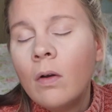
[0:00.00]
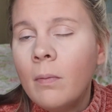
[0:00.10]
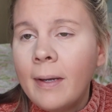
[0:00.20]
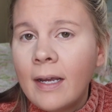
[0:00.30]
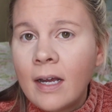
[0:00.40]
oh
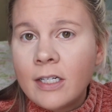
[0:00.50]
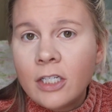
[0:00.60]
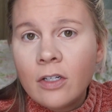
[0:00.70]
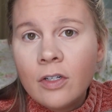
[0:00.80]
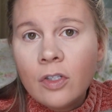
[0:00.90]
my gosh,
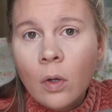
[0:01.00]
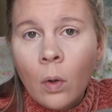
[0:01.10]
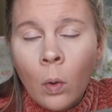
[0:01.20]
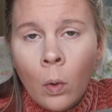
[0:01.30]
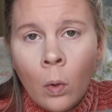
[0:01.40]
there is a
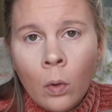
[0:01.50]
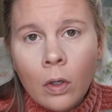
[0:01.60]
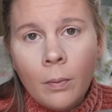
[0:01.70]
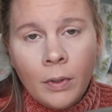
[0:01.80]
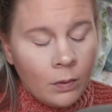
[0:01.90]
whole
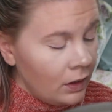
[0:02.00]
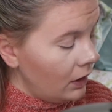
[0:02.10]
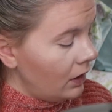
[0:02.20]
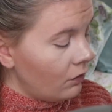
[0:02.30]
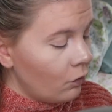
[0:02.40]

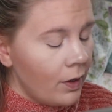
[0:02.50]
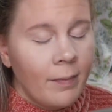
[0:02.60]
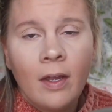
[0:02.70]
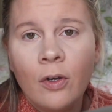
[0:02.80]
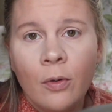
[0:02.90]
community of
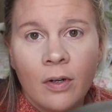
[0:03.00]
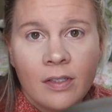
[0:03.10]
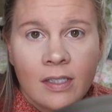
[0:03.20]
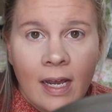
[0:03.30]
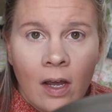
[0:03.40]
women who are
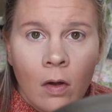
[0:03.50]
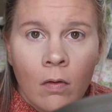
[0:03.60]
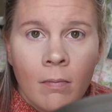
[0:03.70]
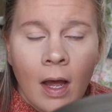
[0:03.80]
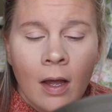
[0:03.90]

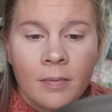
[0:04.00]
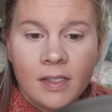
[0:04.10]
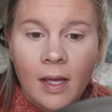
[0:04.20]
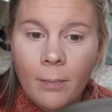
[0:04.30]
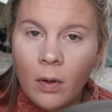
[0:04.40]
stay-at-home
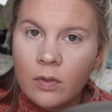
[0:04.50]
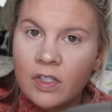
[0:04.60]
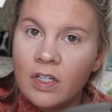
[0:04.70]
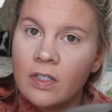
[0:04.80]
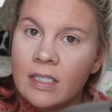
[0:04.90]
moms that
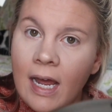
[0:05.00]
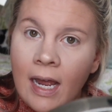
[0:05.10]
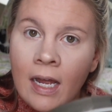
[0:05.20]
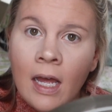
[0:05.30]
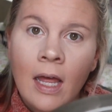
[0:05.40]
post their
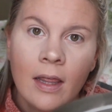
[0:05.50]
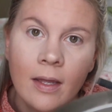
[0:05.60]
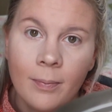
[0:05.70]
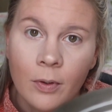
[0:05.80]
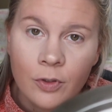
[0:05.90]
day.
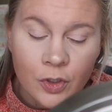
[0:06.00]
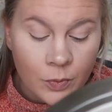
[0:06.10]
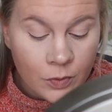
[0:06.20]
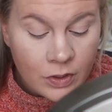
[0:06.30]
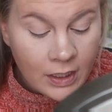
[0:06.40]
They post
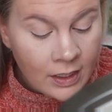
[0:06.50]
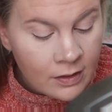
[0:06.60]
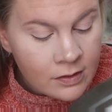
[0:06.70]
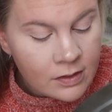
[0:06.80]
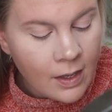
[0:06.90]

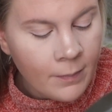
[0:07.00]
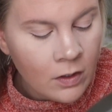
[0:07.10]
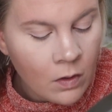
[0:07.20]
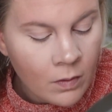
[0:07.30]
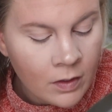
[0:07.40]
routines. I'm going
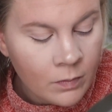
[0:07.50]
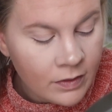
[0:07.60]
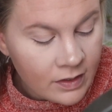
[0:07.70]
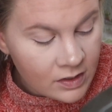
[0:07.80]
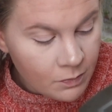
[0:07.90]
to go in
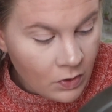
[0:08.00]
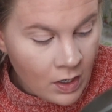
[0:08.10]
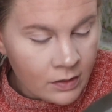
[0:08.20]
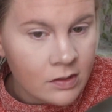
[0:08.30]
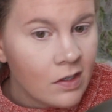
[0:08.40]
with this
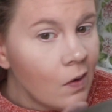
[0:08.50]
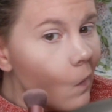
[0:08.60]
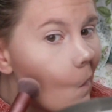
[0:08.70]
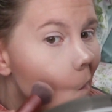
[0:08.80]
bronzer